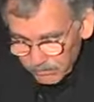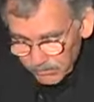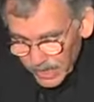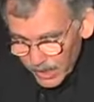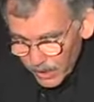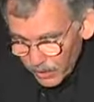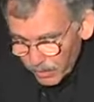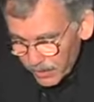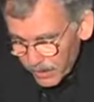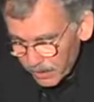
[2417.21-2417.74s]

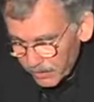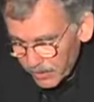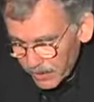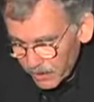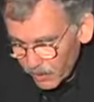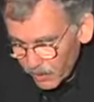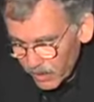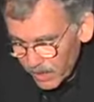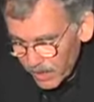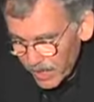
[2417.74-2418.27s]
they opened up the
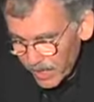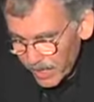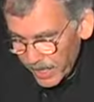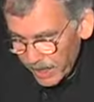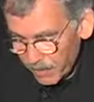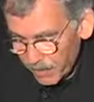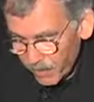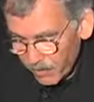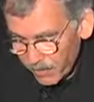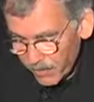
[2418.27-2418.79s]
door, and I
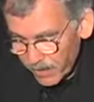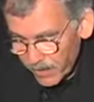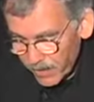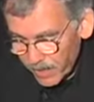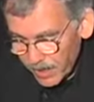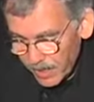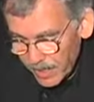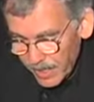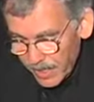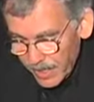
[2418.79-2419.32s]
came over,
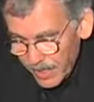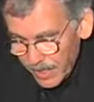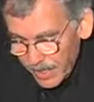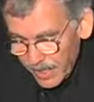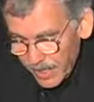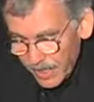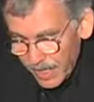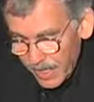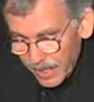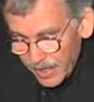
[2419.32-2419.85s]

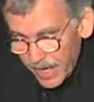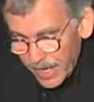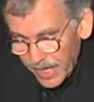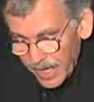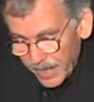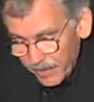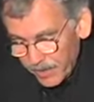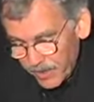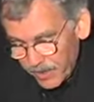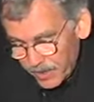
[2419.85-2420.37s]
and I
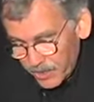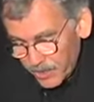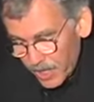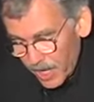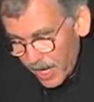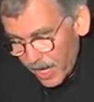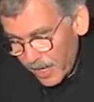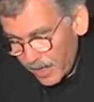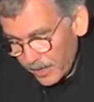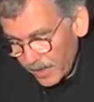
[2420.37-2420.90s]
got this
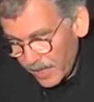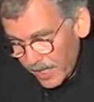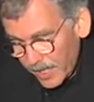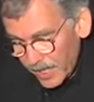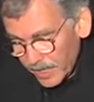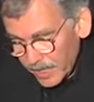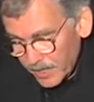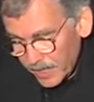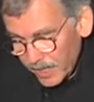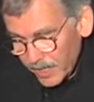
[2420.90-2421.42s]
shot, and
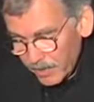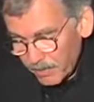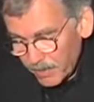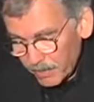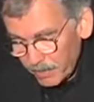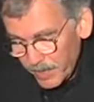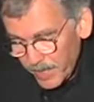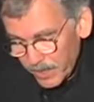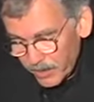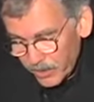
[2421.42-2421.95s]
I sent him a
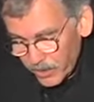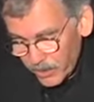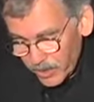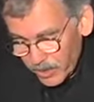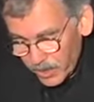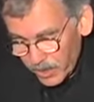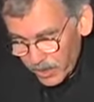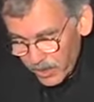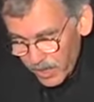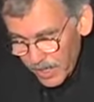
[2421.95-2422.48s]

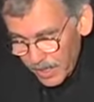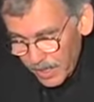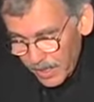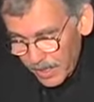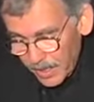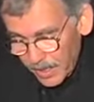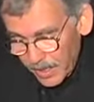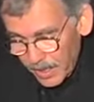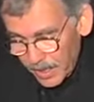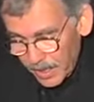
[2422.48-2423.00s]
picture,
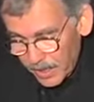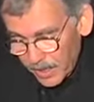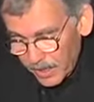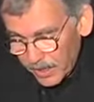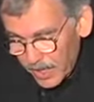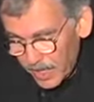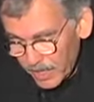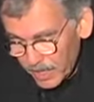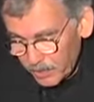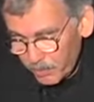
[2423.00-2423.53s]
a
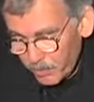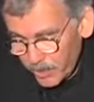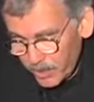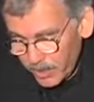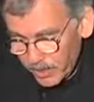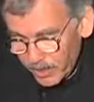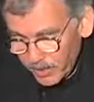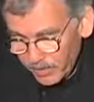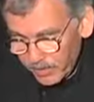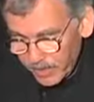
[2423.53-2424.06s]
nice
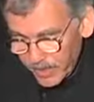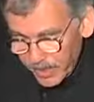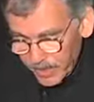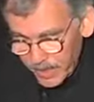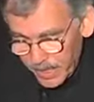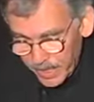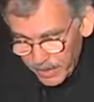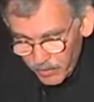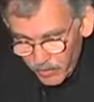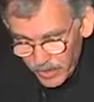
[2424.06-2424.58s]
print of it,
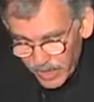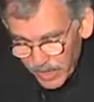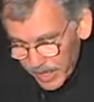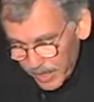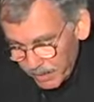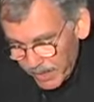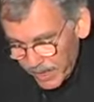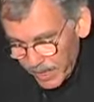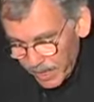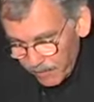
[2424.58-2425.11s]
and we kind
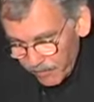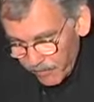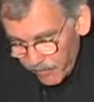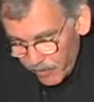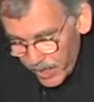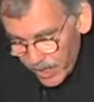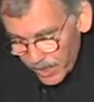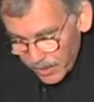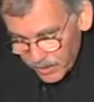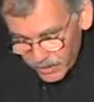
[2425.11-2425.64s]
of became
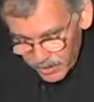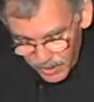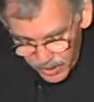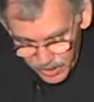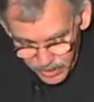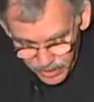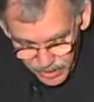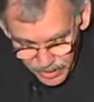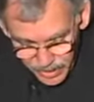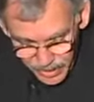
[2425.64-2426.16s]
friends,
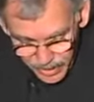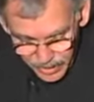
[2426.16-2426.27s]
and